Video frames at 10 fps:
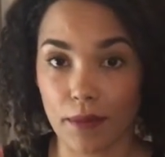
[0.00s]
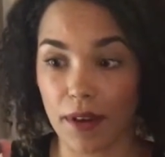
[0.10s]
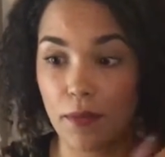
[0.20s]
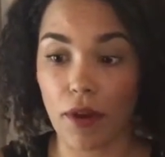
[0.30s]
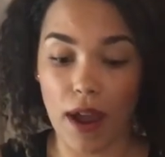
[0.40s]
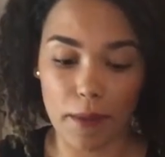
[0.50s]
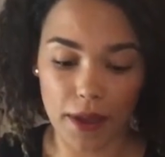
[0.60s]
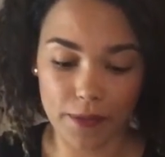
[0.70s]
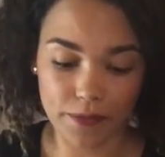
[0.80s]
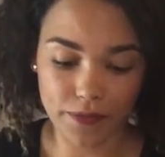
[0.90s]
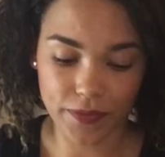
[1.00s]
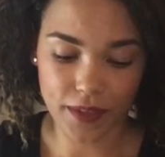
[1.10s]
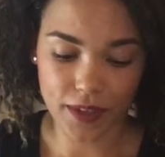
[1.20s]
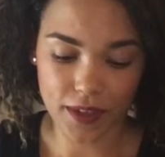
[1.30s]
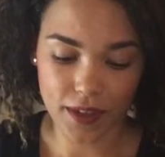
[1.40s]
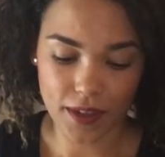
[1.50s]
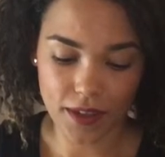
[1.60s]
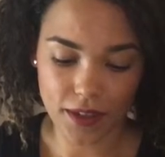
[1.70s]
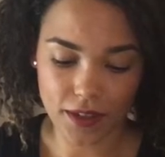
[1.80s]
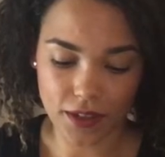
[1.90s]
a bit of primer
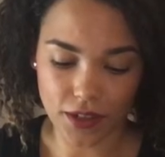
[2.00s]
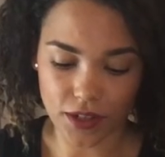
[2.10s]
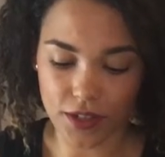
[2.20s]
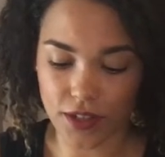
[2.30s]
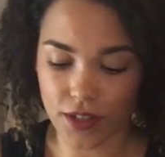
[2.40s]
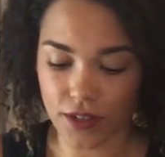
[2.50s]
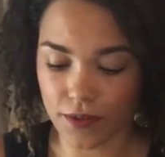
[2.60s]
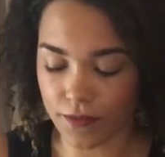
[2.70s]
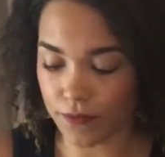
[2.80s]
just